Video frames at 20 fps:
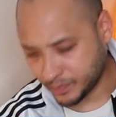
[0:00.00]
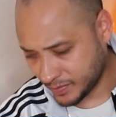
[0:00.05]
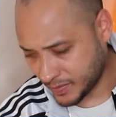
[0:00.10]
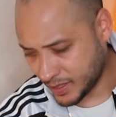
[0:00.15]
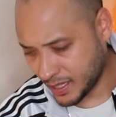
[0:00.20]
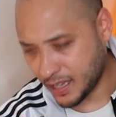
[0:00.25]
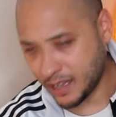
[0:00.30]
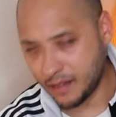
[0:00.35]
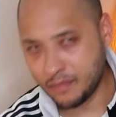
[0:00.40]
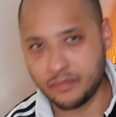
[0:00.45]

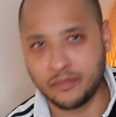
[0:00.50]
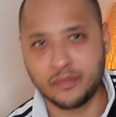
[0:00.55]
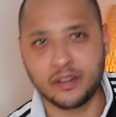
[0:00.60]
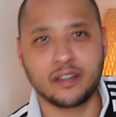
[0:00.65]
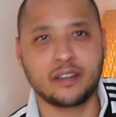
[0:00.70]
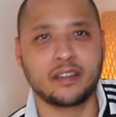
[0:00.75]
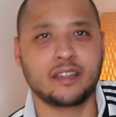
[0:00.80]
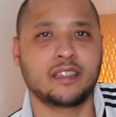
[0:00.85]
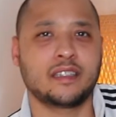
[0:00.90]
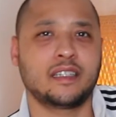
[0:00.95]
Yeah, we're
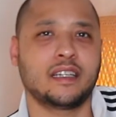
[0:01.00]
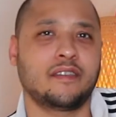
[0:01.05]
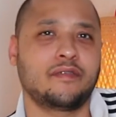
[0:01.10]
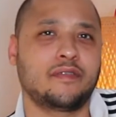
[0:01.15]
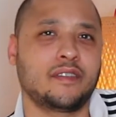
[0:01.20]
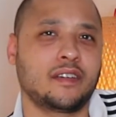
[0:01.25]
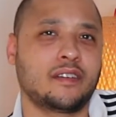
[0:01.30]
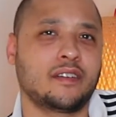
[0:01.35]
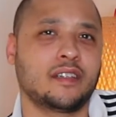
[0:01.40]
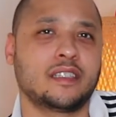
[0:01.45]
gonna
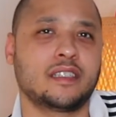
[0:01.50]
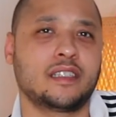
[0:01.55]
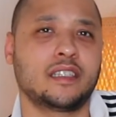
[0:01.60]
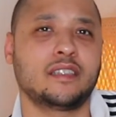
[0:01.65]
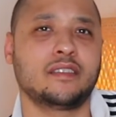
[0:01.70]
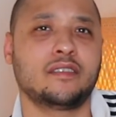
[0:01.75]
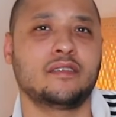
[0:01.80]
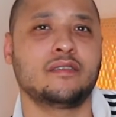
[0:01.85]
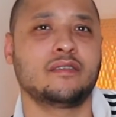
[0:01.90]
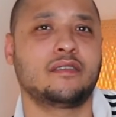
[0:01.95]
definitely
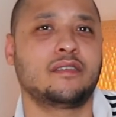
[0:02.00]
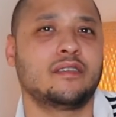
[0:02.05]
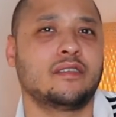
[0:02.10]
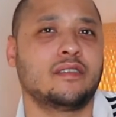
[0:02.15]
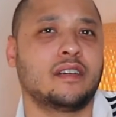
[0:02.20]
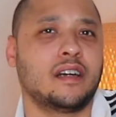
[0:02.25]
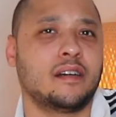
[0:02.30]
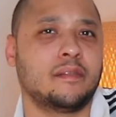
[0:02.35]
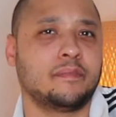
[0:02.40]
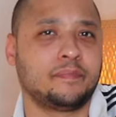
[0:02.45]
continue
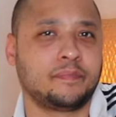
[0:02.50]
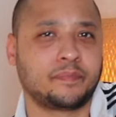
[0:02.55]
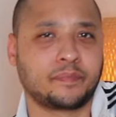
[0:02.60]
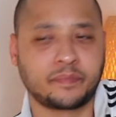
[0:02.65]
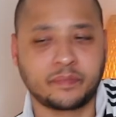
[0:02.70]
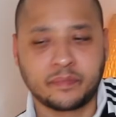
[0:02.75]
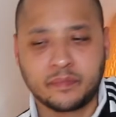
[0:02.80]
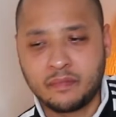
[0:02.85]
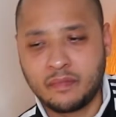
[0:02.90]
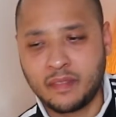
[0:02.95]
to
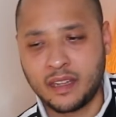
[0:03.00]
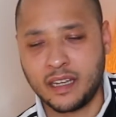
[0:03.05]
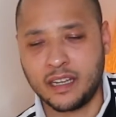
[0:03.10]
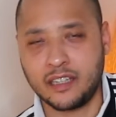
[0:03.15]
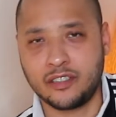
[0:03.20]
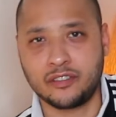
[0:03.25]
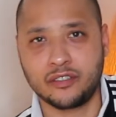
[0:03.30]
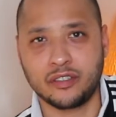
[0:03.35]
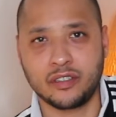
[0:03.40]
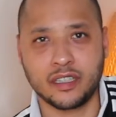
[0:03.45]

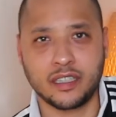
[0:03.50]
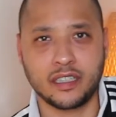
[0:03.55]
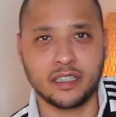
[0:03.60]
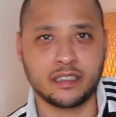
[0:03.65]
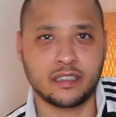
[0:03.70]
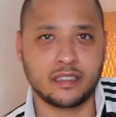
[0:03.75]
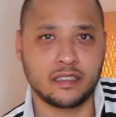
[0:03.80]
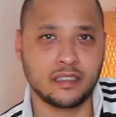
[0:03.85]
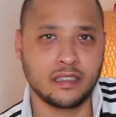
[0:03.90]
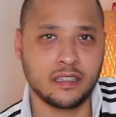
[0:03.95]
enjoy
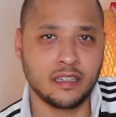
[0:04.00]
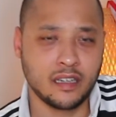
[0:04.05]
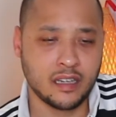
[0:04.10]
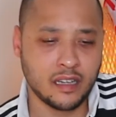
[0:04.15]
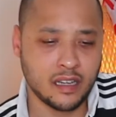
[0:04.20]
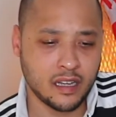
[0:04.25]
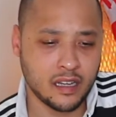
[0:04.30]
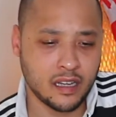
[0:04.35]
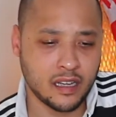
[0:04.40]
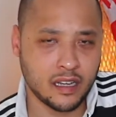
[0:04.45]
this
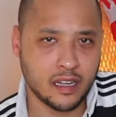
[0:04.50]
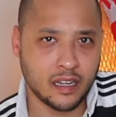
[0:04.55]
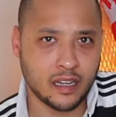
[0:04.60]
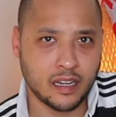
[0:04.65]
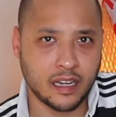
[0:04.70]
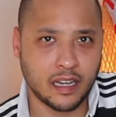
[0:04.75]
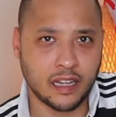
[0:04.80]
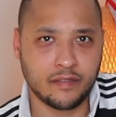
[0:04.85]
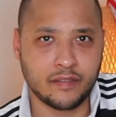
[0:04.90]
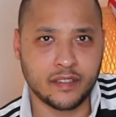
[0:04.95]

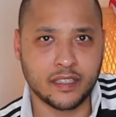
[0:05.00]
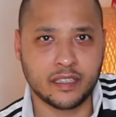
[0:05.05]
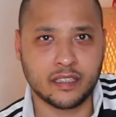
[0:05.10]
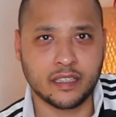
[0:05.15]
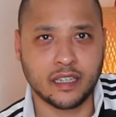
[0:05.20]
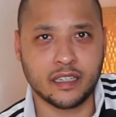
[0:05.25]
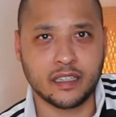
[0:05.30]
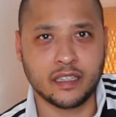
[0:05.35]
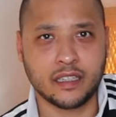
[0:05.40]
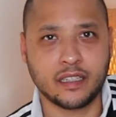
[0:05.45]
lovely
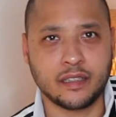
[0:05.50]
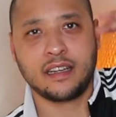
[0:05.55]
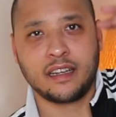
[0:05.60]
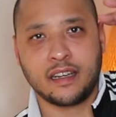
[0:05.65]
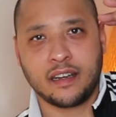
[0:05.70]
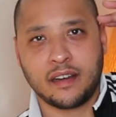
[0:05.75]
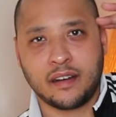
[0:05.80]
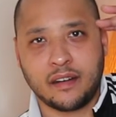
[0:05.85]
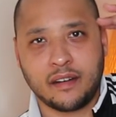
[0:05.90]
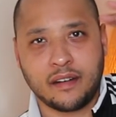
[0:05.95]
Sunday.
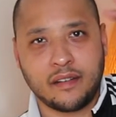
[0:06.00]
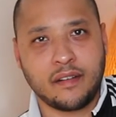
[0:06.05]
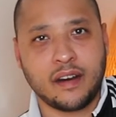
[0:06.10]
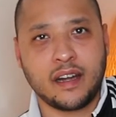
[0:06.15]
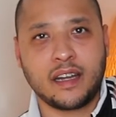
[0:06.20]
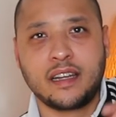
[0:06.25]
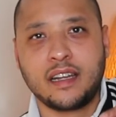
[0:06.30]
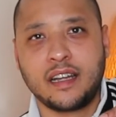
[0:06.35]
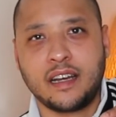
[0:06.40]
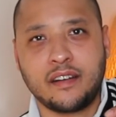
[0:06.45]

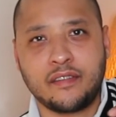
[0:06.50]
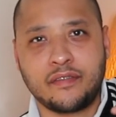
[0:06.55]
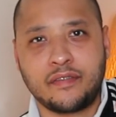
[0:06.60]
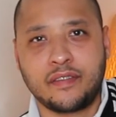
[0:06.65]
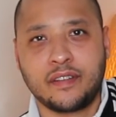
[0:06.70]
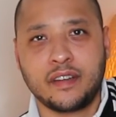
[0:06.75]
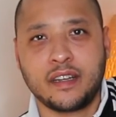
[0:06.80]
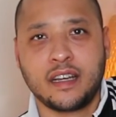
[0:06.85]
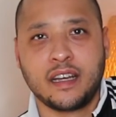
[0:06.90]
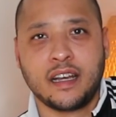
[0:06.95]
One love.
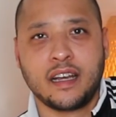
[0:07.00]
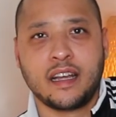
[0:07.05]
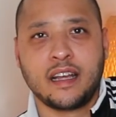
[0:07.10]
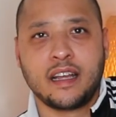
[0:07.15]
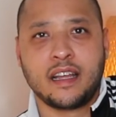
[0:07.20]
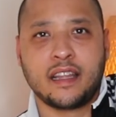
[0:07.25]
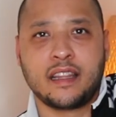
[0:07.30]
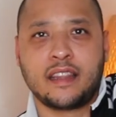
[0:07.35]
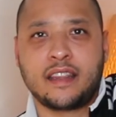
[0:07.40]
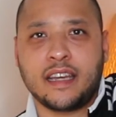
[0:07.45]

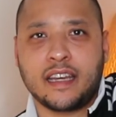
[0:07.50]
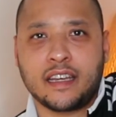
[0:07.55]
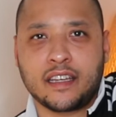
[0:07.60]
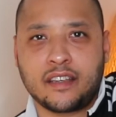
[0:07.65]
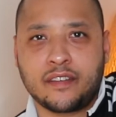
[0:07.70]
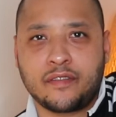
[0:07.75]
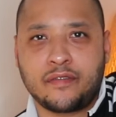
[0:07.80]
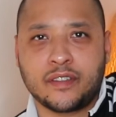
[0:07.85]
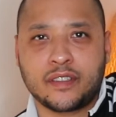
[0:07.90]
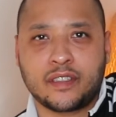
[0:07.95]
Thank you
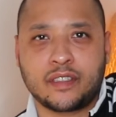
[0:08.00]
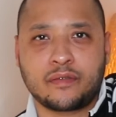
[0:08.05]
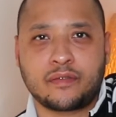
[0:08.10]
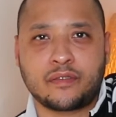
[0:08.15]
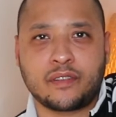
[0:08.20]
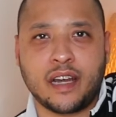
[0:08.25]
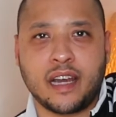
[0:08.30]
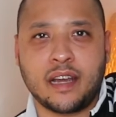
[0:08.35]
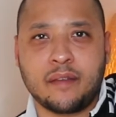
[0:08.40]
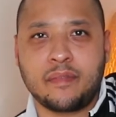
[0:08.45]
for
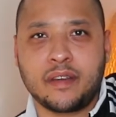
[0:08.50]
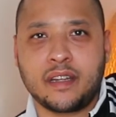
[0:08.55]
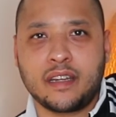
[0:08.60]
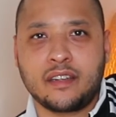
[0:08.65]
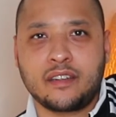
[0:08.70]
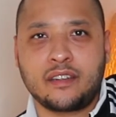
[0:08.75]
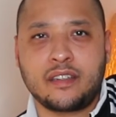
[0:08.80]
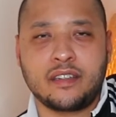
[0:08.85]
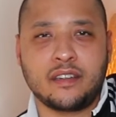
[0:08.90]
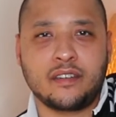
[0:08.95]

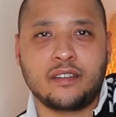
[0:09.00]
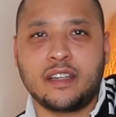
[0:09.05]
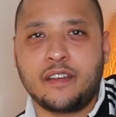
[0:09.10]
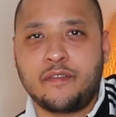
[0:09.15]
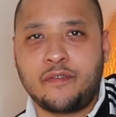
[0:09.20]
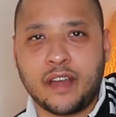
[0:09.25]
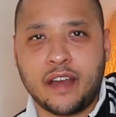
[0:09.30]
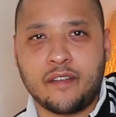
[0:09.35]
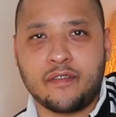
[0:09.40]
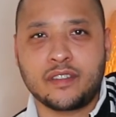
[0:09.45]
subscribing. If
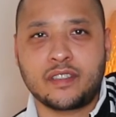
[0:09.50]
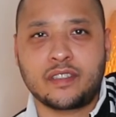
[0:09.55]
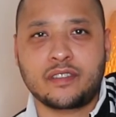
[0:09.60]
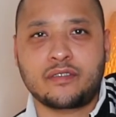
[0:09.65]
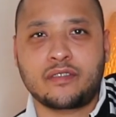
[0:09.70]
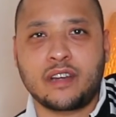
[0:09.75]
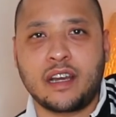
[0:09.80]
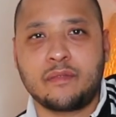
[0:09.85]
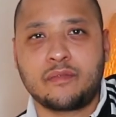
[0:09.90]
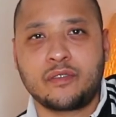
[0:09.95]
you haven't
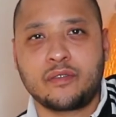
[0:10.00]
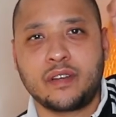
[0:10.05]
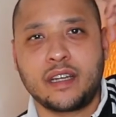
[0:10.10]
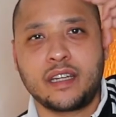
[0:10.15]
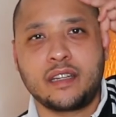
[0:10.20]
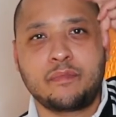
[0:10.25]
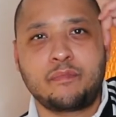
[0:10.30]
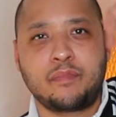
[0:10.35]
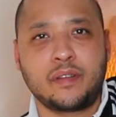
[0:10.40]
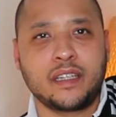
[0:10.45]
subscribed
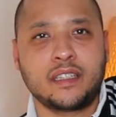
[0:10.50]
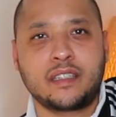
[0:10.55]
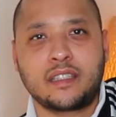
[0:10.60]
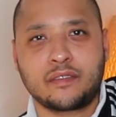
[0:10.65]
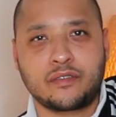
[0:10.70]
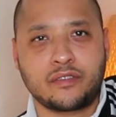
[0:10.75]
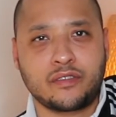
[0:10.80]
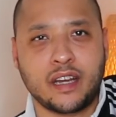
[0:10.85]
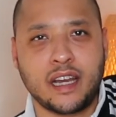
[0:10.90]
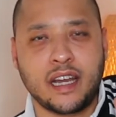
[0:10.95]
already, please
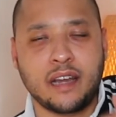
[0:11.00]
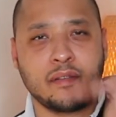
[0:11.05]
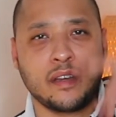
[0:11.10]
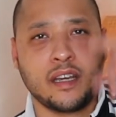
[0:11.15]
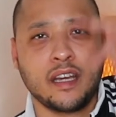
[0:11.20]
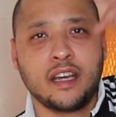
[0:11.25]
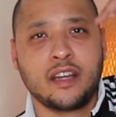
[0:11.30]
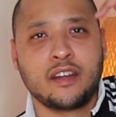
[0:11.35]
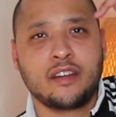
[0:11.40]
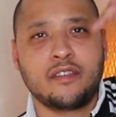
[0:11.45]
subscribe.
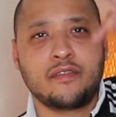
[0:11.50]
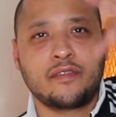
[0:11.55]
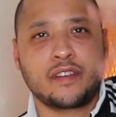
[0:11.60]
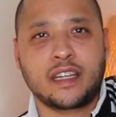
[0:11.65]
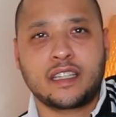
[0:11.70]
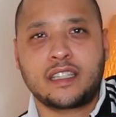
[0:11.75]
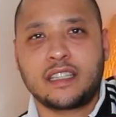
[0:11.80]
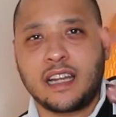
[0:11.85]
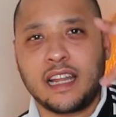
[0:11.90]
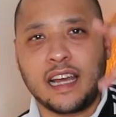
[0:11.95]
Don't forget
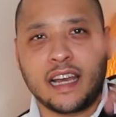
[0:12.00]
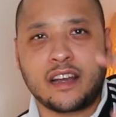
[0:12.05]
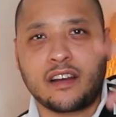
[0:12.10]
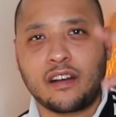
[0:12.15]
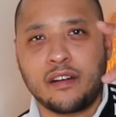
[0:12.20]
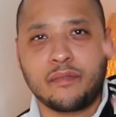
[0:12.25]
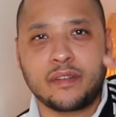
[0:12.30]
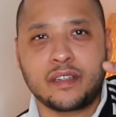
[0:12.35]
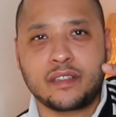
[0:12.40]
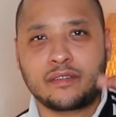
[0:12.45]
to like,
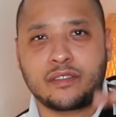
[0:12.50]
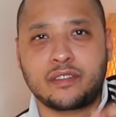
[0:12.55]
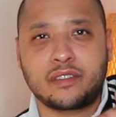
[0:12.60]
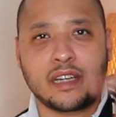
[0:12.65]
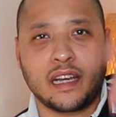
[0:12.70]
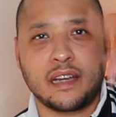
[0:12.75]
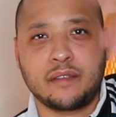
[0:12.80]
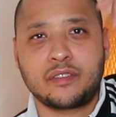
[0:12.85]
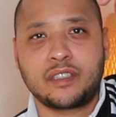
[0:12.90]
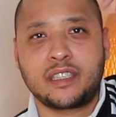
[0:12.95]
comment, and
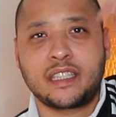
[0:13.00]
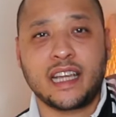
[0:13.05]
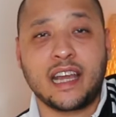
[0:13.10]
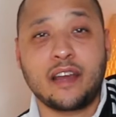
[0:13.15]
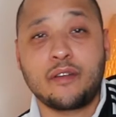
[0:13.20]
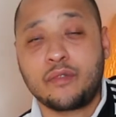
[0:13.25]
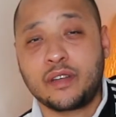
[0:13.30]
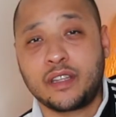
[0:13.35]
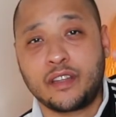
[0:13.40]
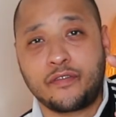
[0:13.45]
subscribe. Share it
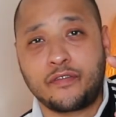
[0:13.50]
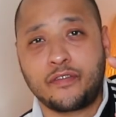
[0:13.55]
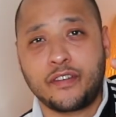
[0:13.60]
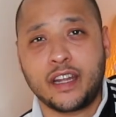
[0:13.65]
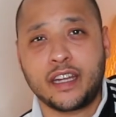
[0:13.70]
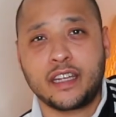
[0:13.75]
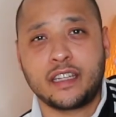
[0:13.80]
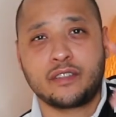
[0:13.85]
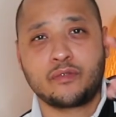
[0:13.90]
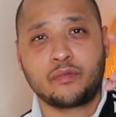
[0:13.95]
with a
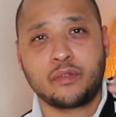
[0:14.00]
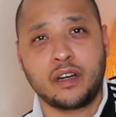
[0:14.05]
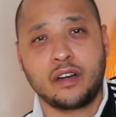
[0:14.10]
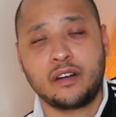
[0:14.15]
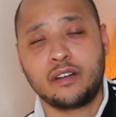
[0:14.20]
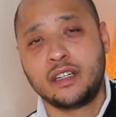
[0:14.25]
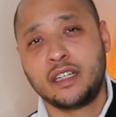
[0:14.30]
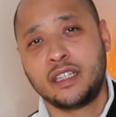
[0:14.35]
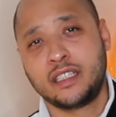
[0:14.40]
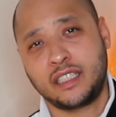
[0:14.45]
friend as
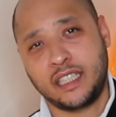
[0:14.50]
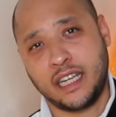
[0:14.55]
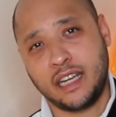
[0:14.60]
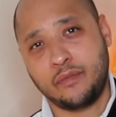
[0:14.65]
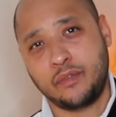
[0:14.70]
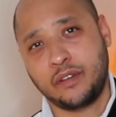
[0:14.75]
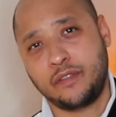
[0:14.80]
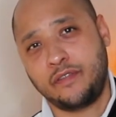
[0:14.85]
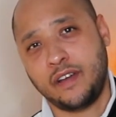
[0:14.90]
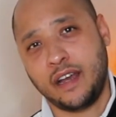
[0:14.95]
well. Share it
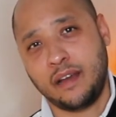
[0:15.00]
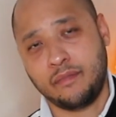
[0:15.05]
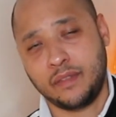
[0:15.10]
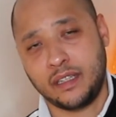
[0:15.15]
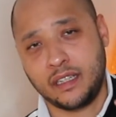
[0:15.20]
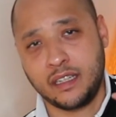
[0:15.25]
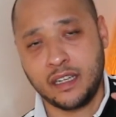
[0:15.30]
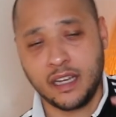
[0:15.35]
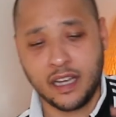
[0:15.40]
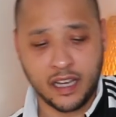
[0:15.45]
with
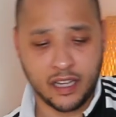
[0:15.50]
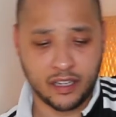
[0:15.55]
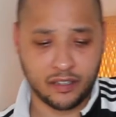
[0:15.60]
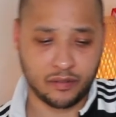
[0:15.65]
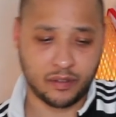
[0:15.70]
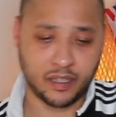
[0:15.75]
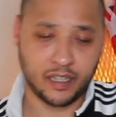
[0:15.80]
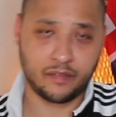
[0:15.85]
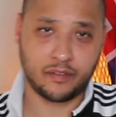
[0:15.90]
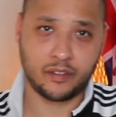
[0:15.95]
family. Do
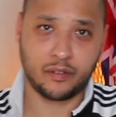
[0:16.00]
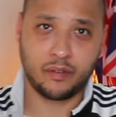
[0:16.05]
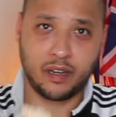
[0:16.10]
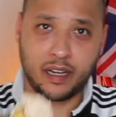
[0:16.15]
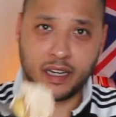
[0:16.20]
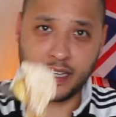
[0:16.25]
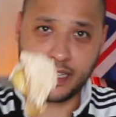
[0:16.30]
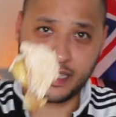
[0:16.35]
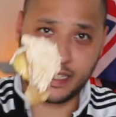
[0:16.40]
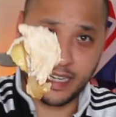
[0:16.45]
whatever you
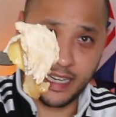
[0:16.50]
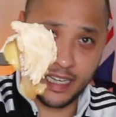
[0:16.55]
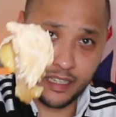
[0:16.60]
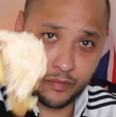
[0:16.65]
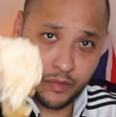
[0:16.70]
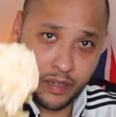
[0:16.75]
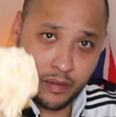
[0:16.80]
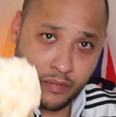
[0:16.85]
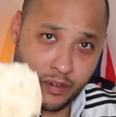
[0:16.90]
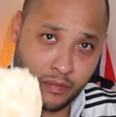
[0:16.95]
want. And guys,
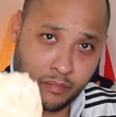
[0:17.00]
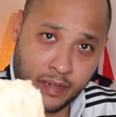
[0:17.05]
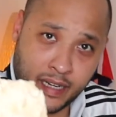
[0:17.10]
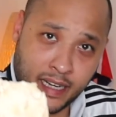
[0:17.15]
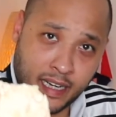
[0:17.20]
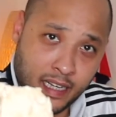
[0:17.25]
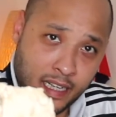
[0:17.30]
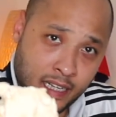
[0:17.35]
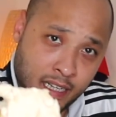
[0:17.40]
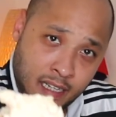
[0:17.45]
one more
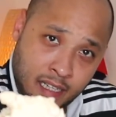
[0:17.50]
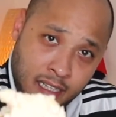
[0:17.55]
bite.